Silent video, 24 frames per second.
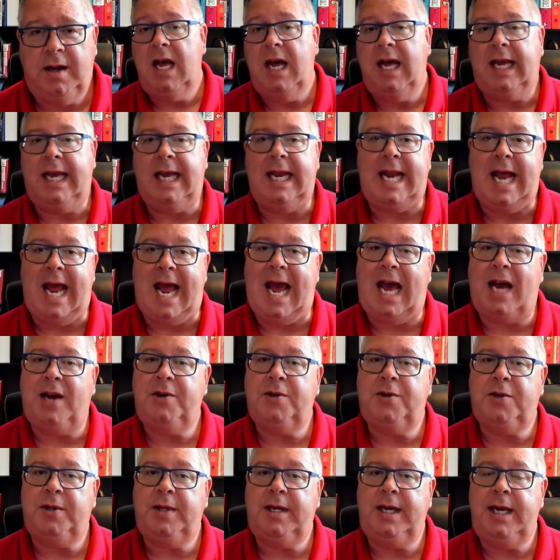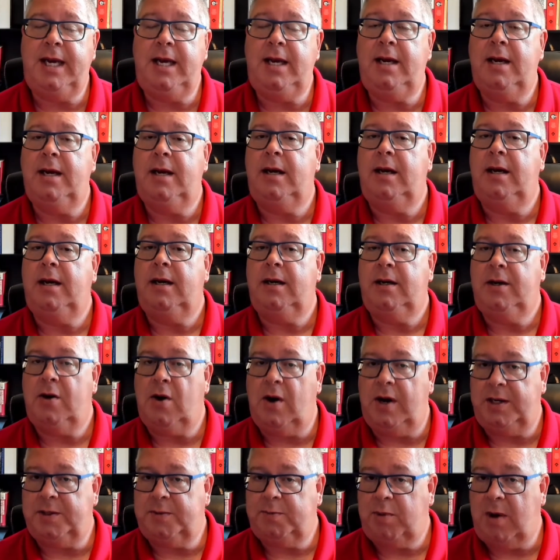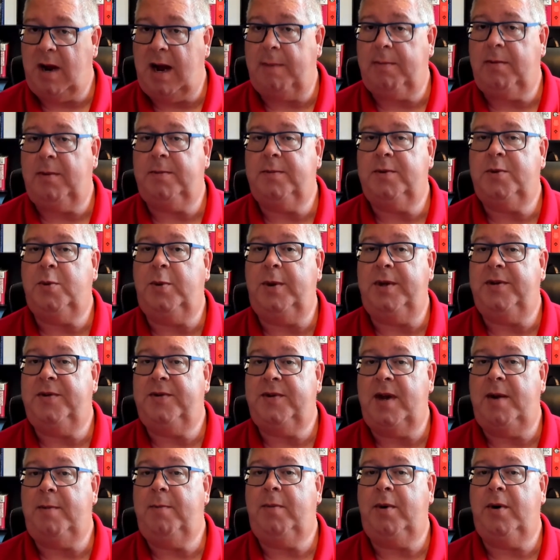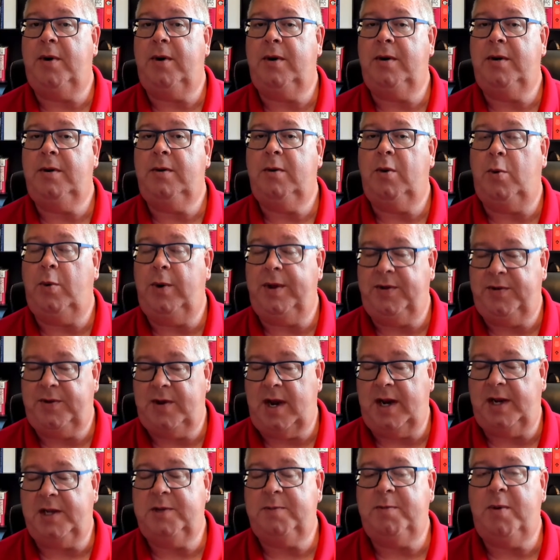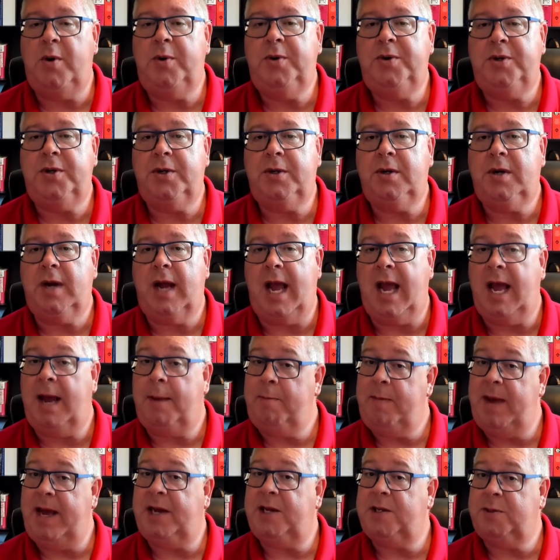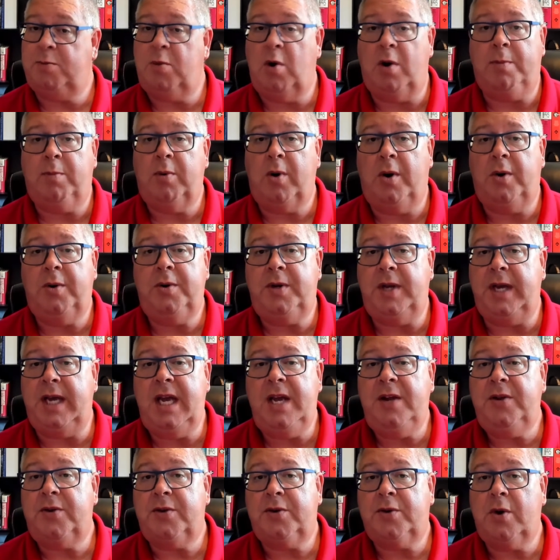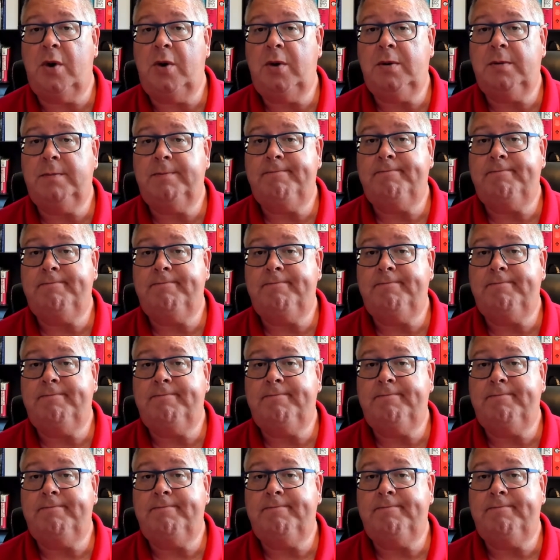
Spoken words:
can actually cause problems with sunburn, with sun exposure, and make us more prone to heat stroke?